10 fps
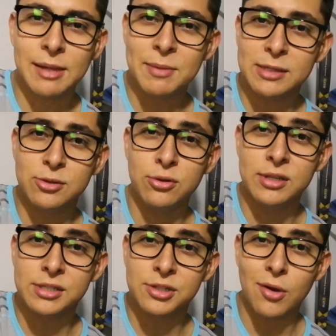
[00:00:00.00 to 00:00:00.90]
Let me do
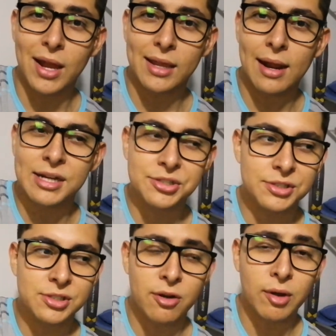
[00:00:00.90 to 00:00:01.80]
this so I can
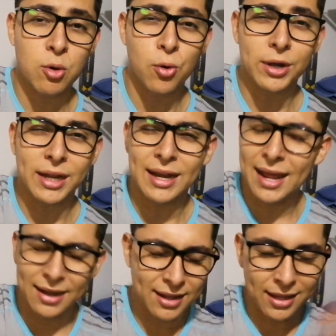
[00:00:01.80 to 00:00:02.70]
actually start recording and
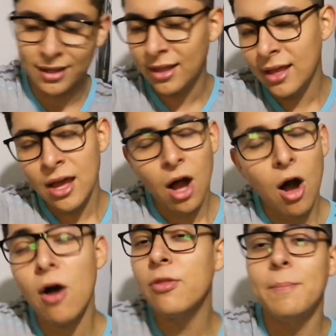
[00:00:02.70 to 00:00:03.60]
editing
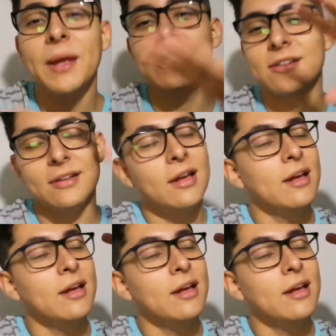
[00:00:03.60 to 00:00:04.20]
all the video.